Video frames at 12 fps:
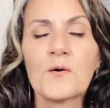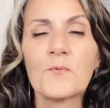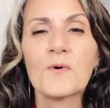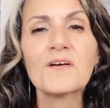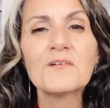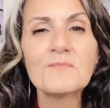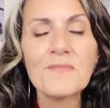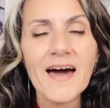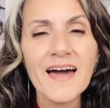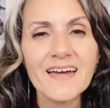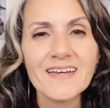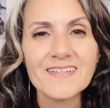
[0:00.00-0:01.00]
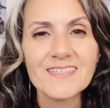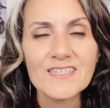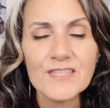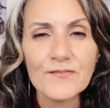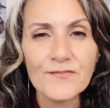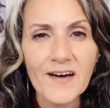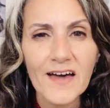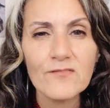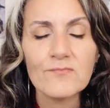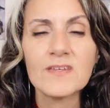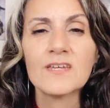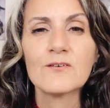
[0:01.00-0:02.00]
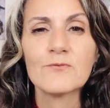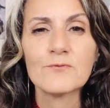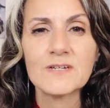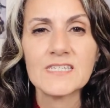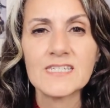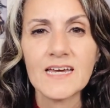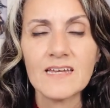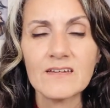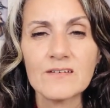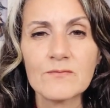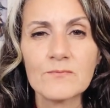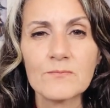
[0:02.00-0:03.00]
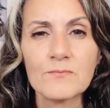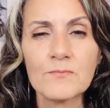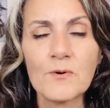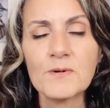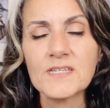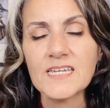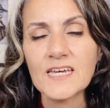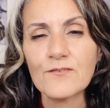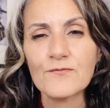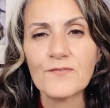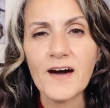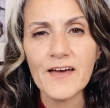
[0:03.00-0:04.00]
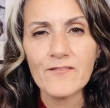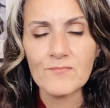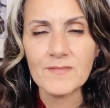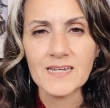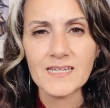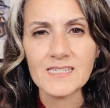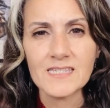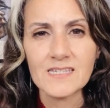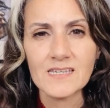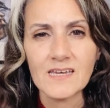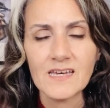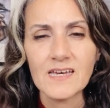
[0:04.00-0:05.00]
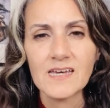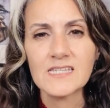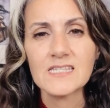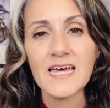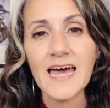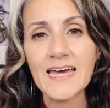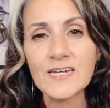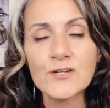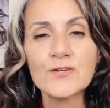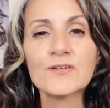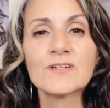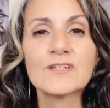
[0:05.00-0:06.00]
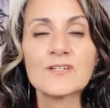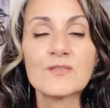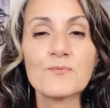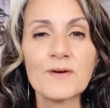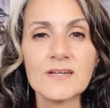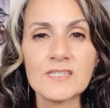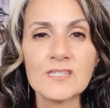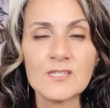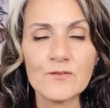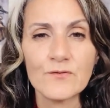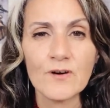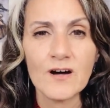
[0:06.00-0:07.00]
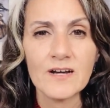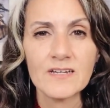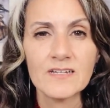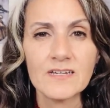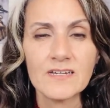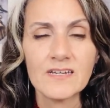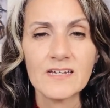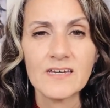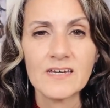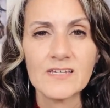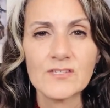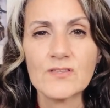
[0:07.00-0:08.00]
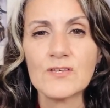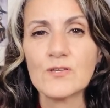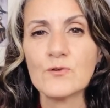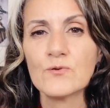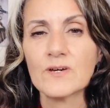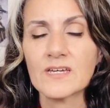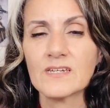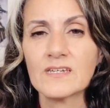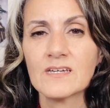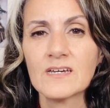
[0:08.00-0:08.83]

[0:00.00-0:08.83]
Welcome back to the five minute reset, where we take five minutes to enter into the presence of God so that you can